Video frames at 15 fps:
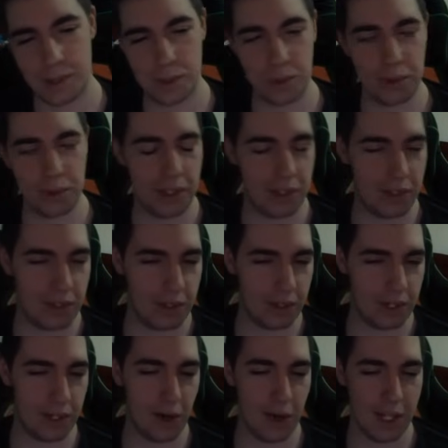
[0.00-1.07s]
Truly, the, the
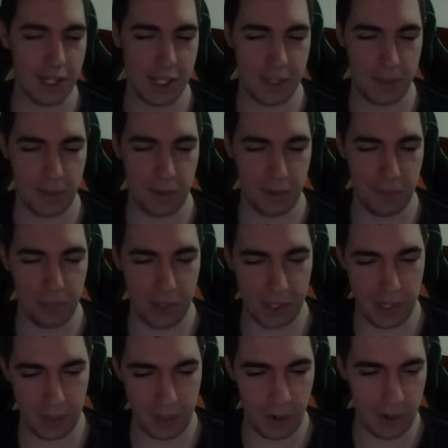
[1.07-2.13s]
concept of
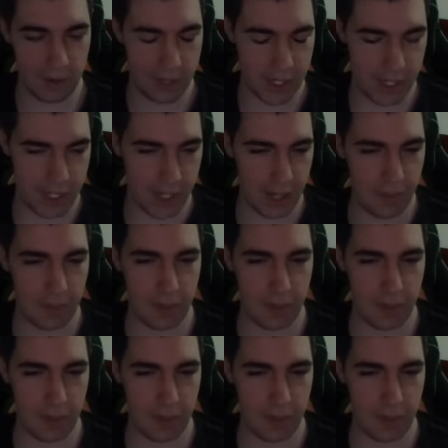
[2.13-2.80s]
playing Marvel Snap.